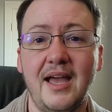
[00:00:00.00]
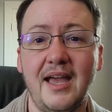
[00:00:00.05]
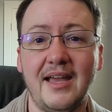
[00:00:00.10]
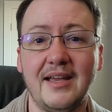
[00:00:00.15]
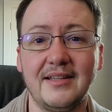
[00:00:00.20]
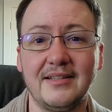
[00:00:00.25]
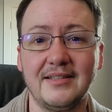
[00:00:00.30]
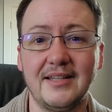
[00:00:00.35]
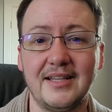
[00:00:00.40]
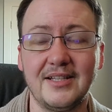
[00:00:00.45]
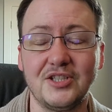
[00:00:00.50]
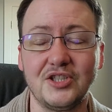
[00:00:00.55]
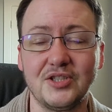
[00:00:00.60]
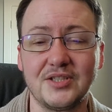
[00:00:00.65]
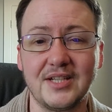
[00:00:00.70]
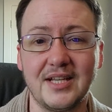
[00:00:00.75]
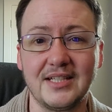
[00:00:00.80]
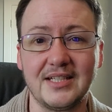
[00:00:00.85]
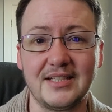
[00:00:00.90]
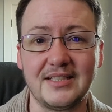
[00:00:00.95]
and, and
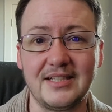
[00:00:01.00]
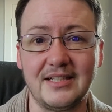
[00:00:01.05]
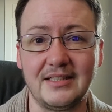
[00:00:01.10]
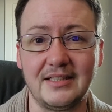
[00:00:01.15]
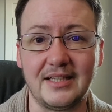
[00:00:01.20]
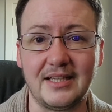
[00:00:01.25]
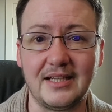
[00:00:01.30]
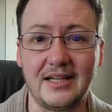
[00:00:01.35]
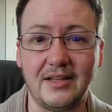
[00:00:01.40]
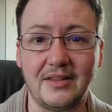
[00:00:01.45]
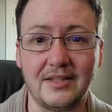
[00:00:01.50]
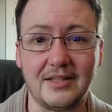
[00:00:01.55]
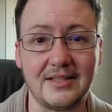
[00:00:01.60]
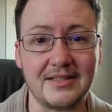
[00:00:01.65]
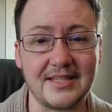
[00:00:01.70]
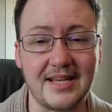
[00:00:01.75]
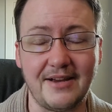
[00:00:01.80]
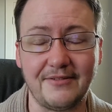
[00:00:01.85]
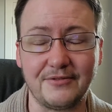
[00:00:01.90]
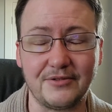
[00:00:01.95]
just kind of delegated
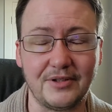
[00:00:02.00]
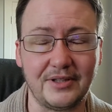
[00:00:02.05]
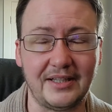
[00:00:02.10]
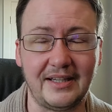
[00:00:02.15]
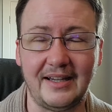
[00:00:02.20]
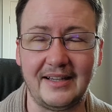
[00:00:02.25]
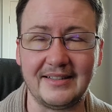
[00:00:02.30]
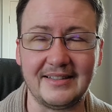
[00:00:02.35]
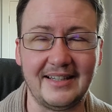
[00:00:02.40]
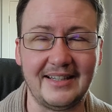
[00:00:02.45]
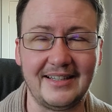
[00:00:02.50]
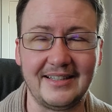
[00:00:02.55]
things after that.